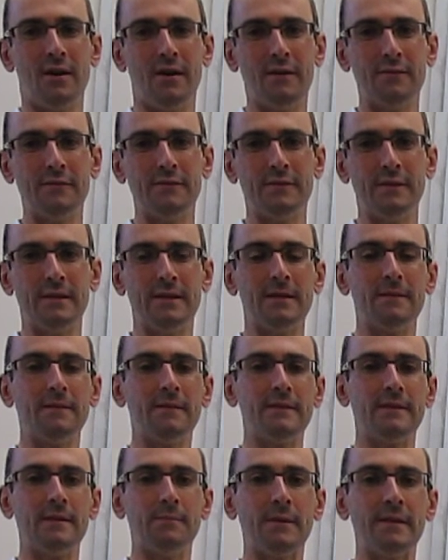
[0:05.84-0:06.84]
of the
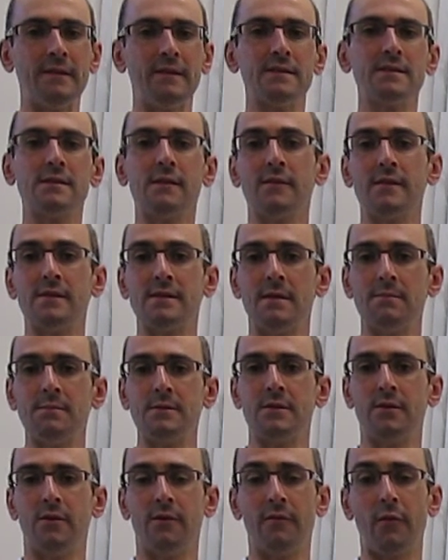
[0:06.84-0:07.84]
dependence of the
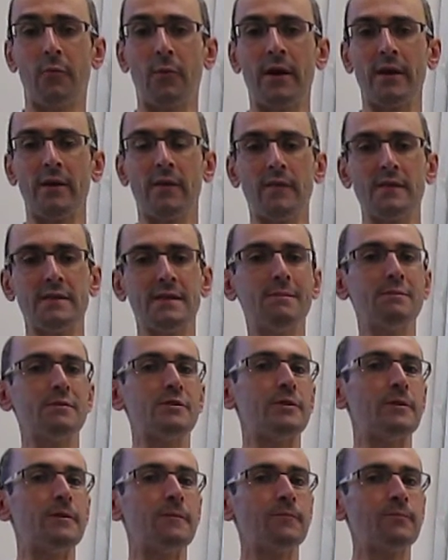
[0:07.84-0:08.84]
temperature of the rate on the
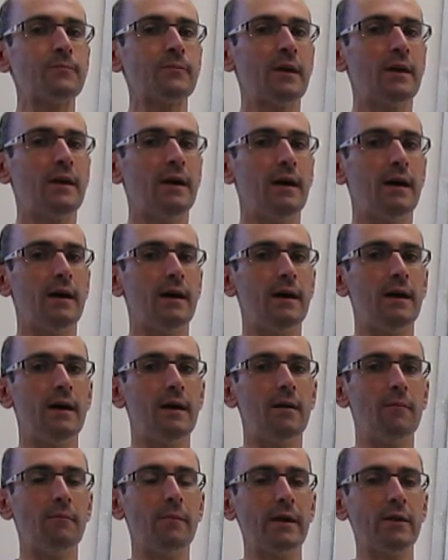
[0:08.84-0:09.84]
temperature
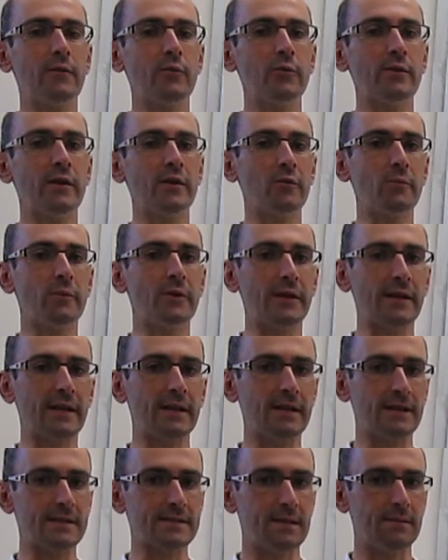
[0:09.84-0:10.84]
uh, by doing a
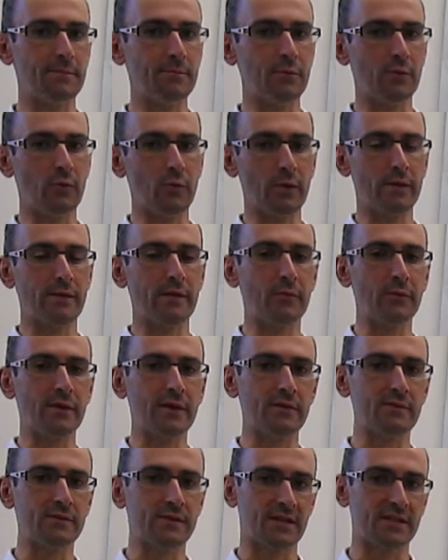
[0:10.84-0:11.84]
numerical example with
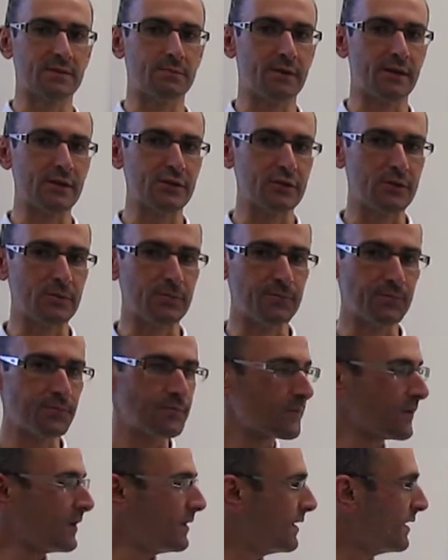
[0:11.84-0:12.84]
Arrhenius expression.
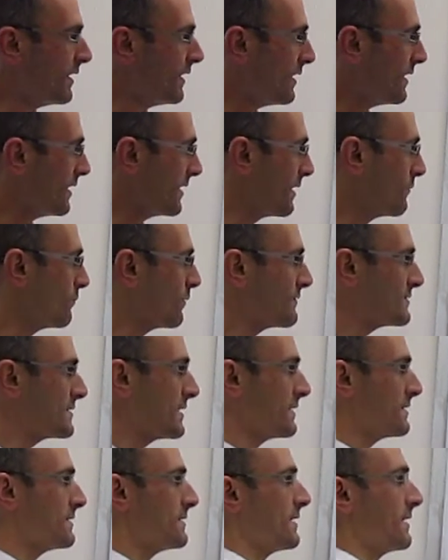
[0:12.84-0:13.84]
Okay, we've
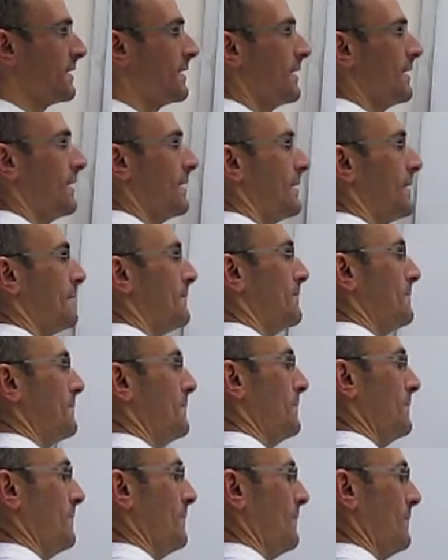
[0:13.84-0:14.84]
said that um,
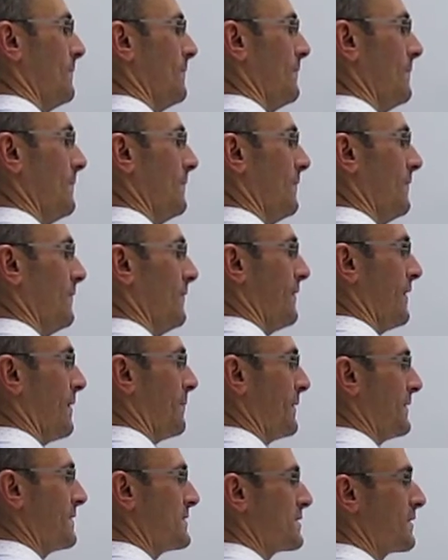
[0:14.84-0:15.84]
the
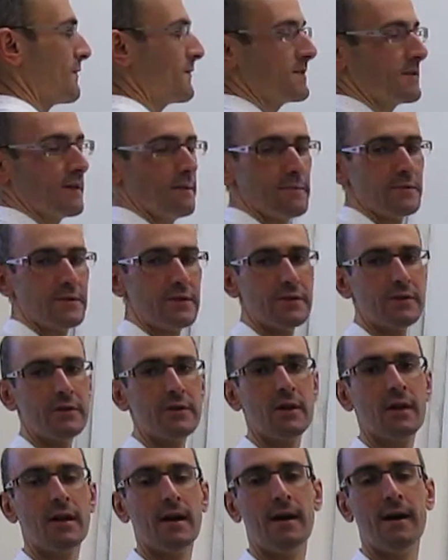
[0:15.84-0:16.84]
dependence of the
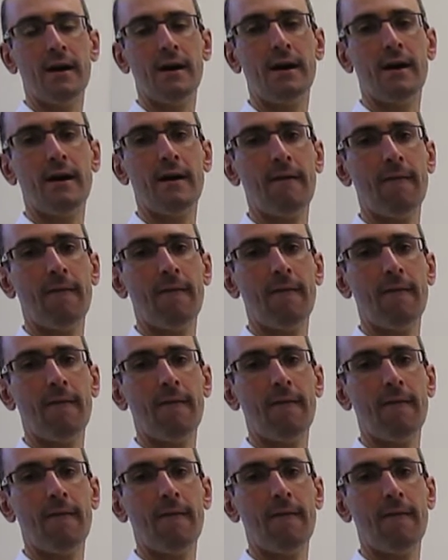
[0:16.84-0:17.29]
temperature, uh,